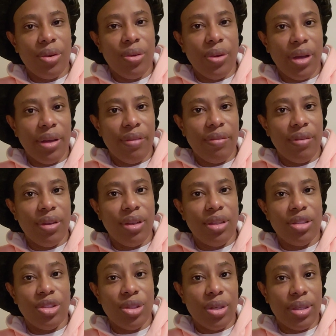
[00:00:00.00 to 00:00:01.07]
I don't have
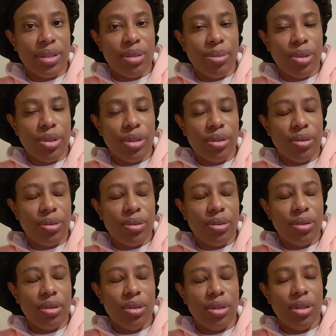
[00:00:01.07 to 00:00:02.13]
any choice but
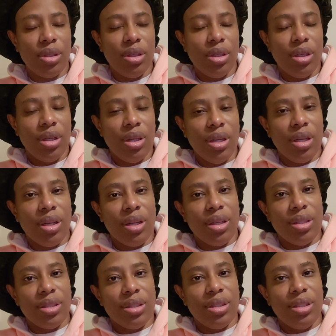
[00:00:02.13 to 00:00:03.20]
to,
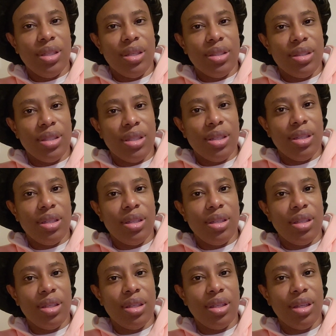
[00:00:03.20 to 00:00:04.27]
because there's
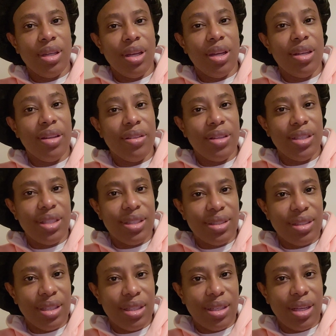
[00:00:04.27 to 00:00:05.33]
another
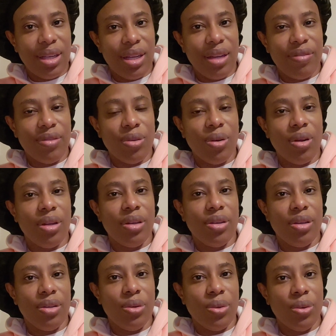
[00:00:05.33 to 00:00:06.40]
test that I'll have to
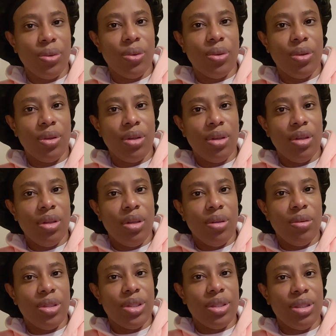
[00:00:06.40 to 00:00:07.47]
undergo,
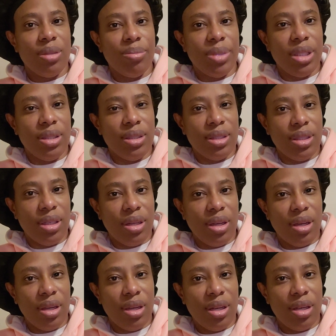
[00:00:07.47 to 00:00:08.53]
which is the
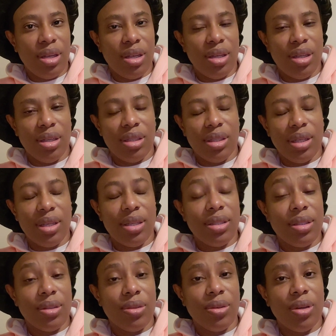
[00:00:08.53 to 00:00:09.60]
PCR
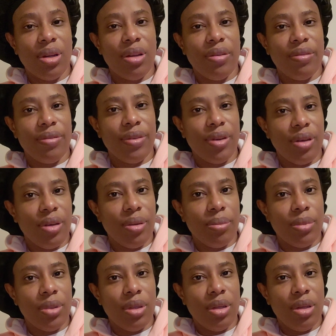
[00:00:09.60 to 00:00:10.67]
test to
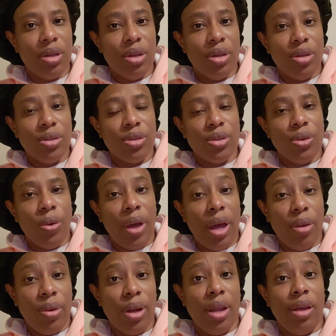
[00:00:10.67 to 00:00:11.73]
confirm. So
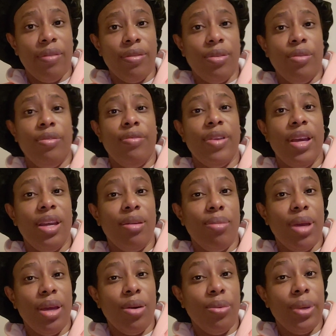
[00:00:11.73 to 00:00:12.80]
I will have to
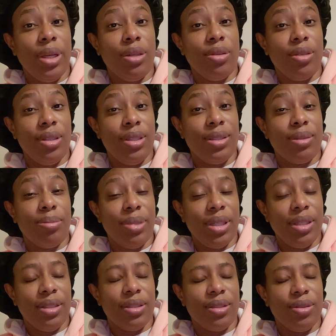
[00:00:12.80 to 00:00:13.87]
find my way to this
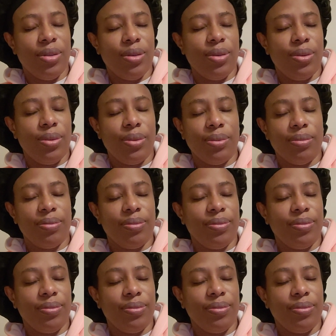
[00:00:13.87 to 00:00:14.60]
place now